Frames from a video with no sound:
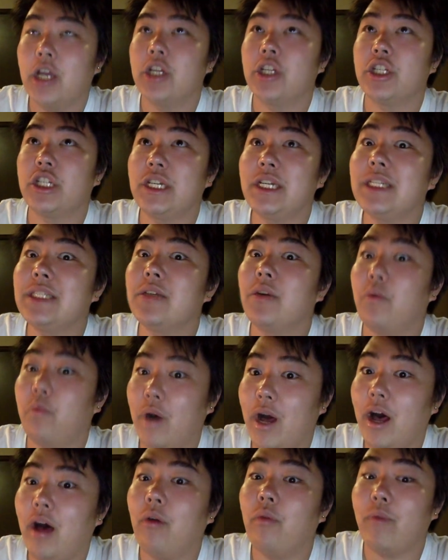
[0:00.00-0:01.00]
She is a
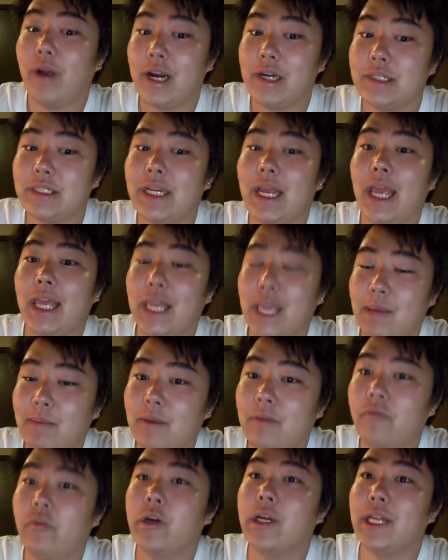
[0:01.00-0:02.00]
well-rounded
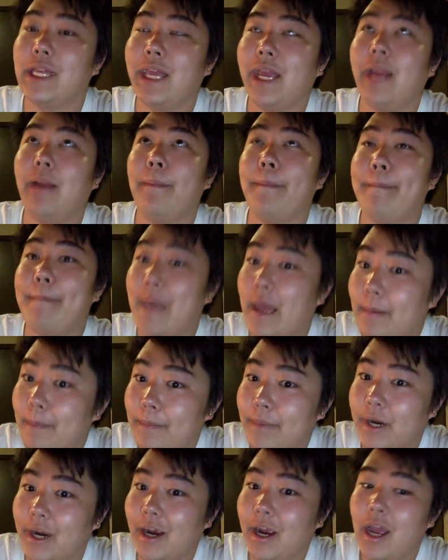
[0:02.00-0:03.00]
AKB48
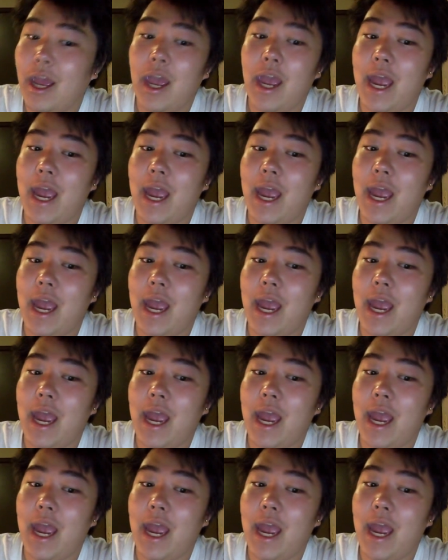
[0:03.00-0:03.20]
member,